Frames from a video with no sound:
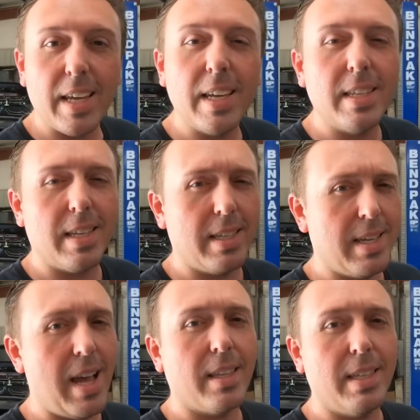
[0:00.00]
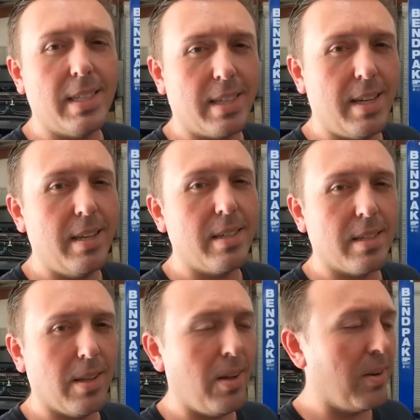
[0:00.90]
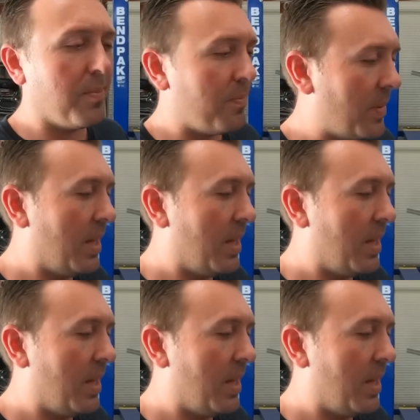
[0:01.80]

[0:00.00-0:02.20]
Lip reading: is exactly 16 inches long.